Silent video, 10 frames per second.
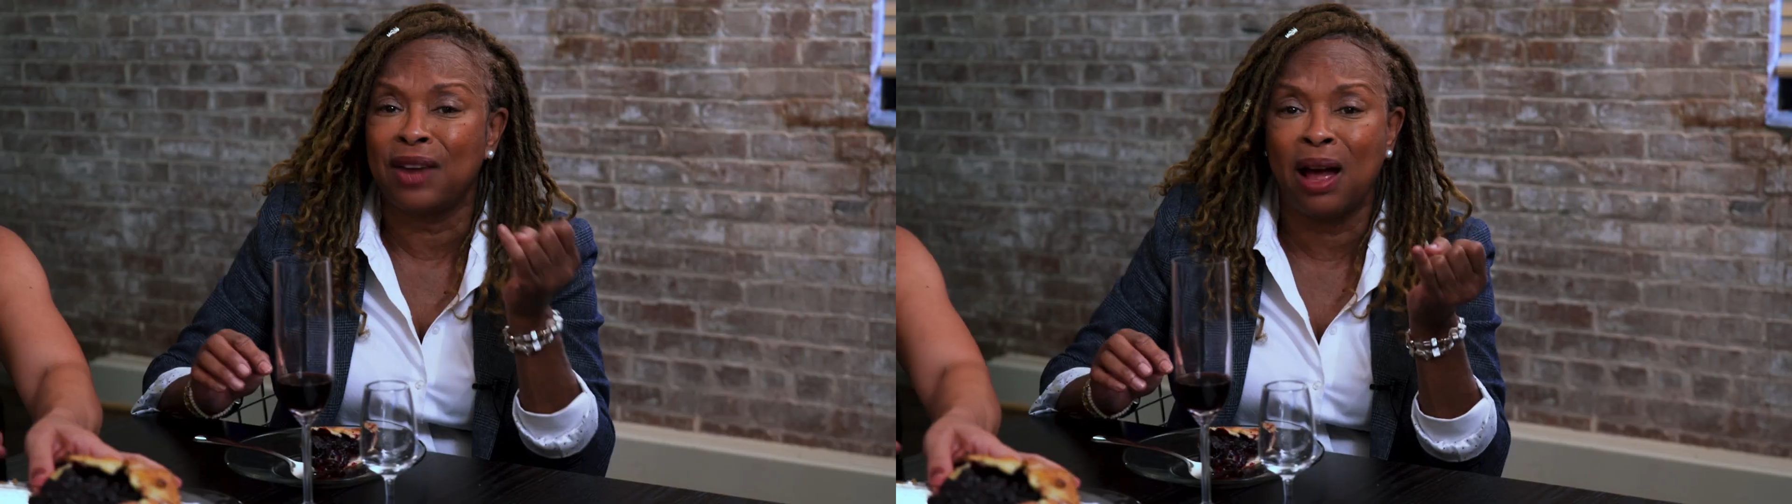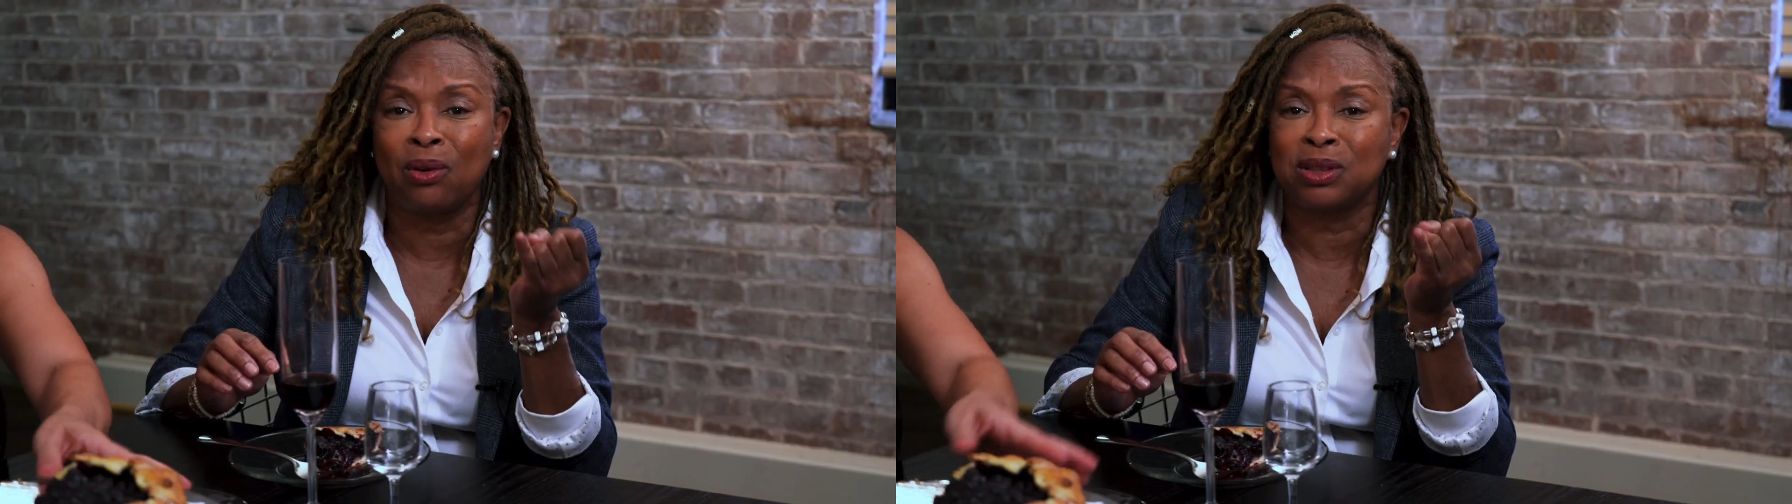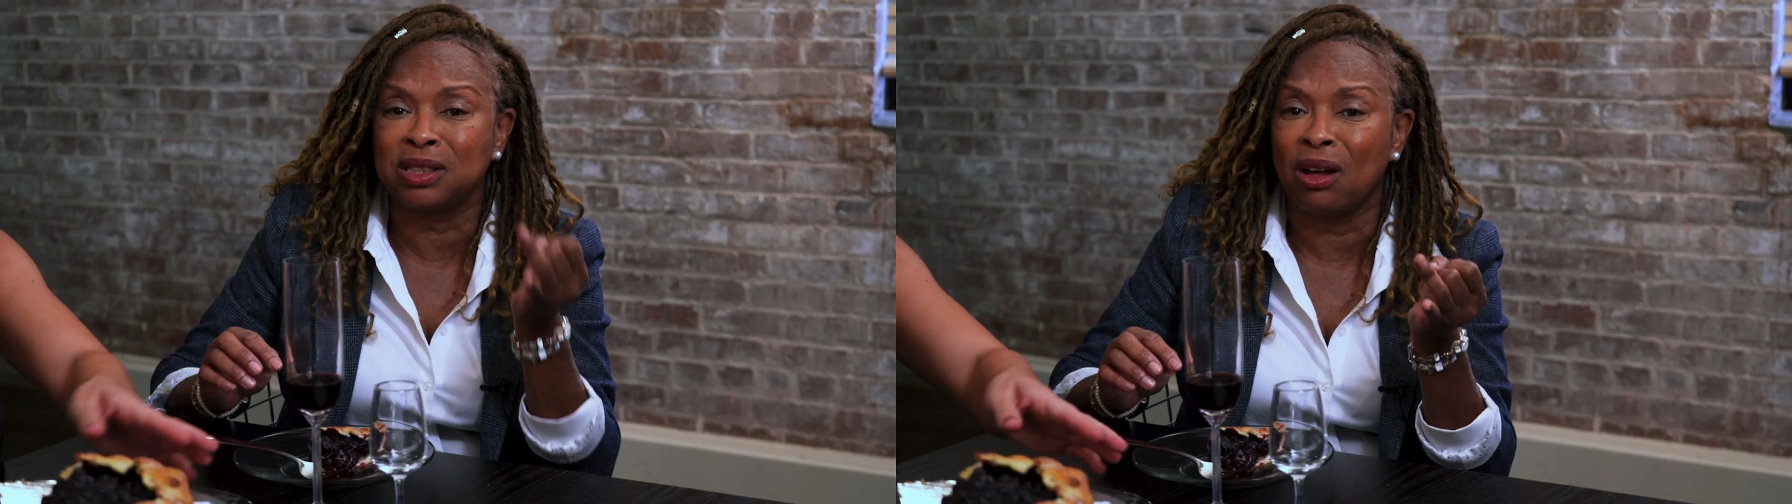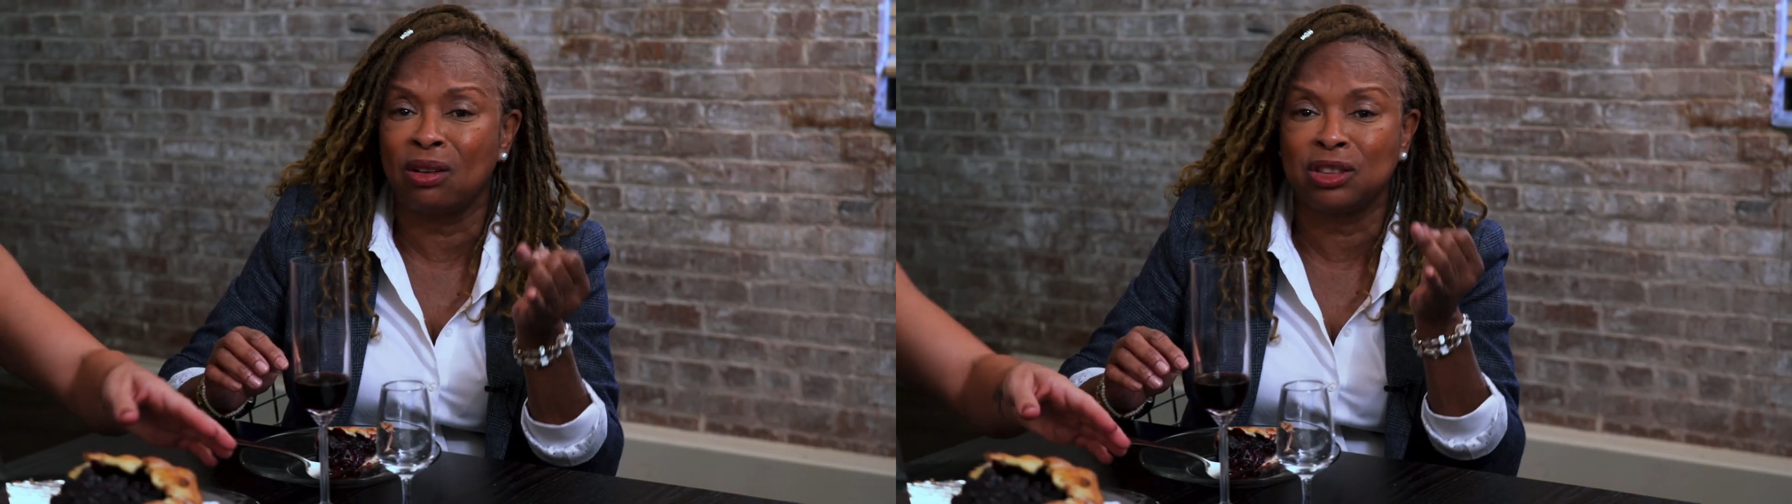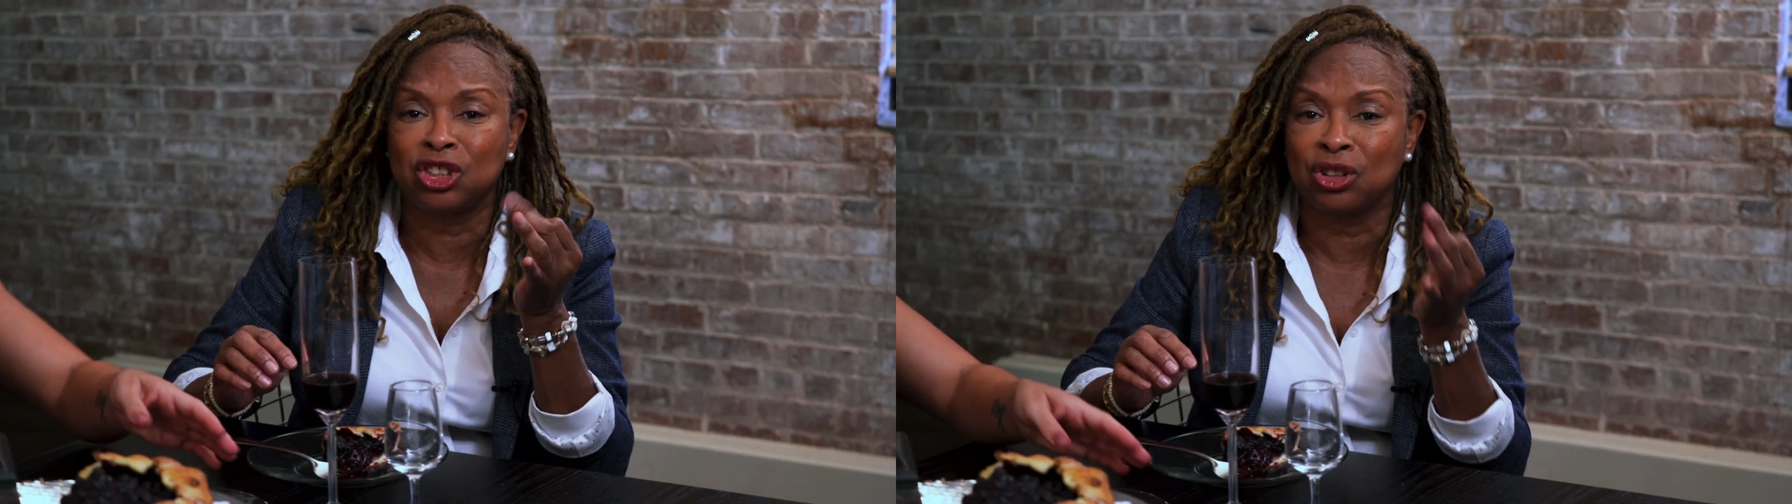flour,
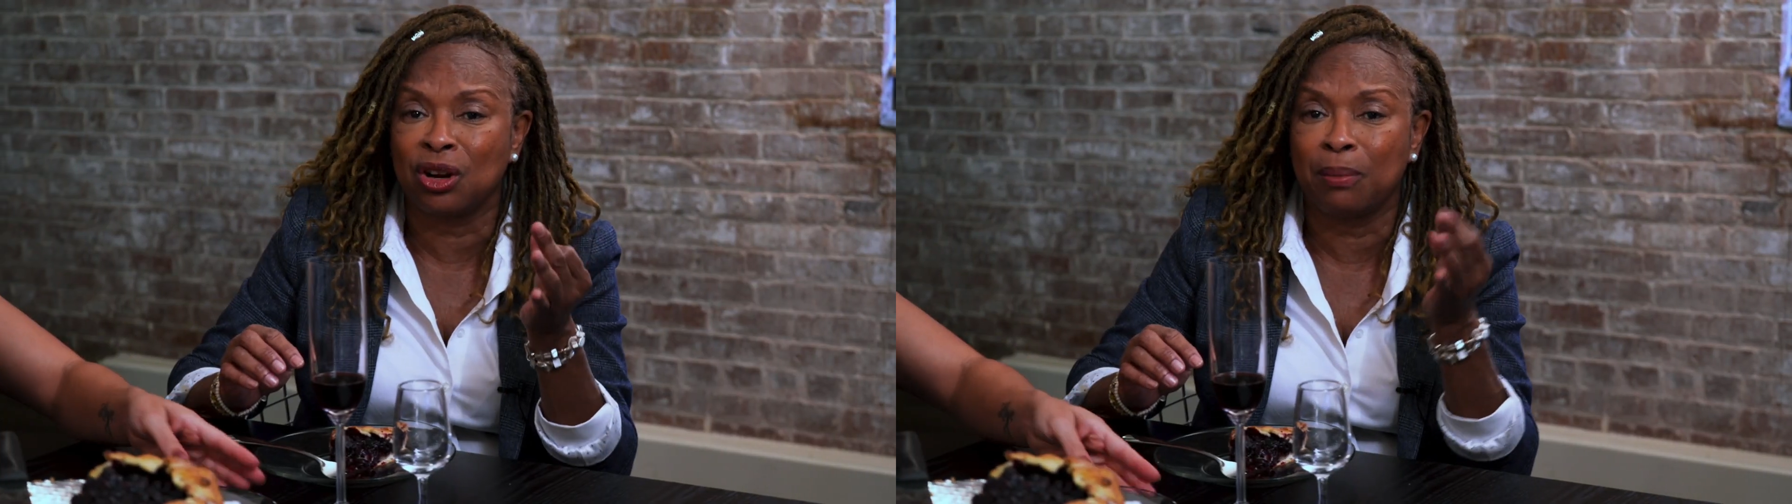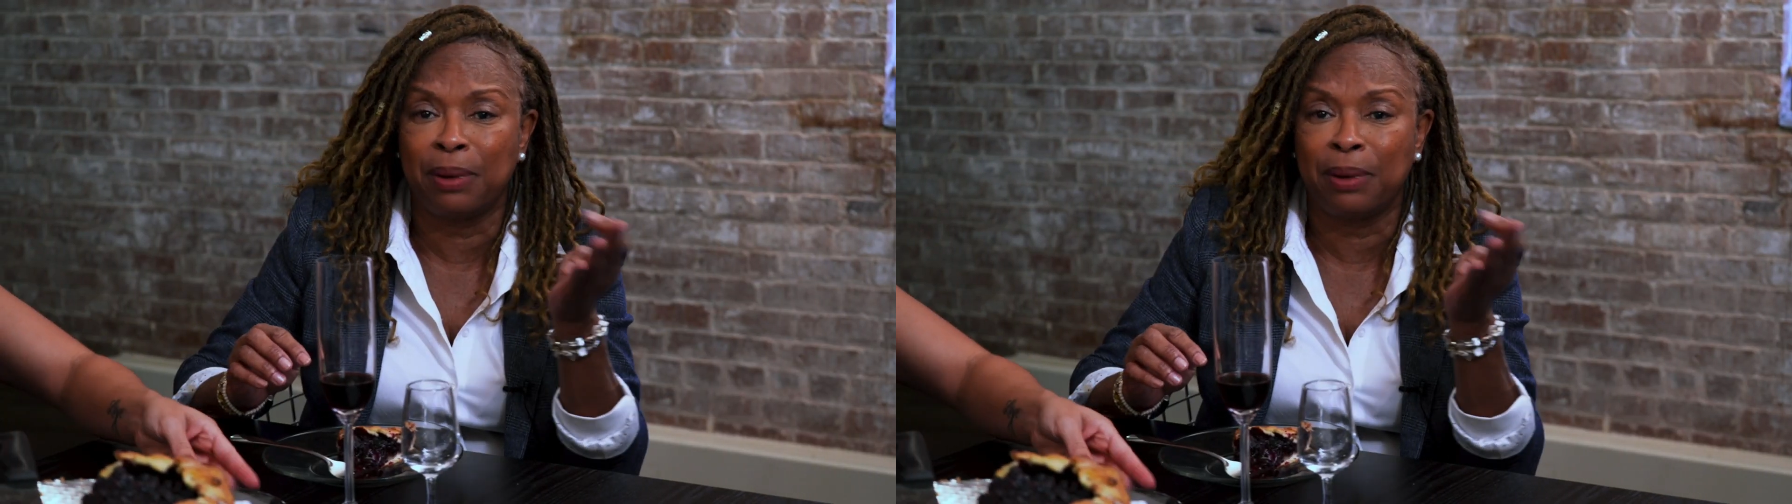salt, sugar,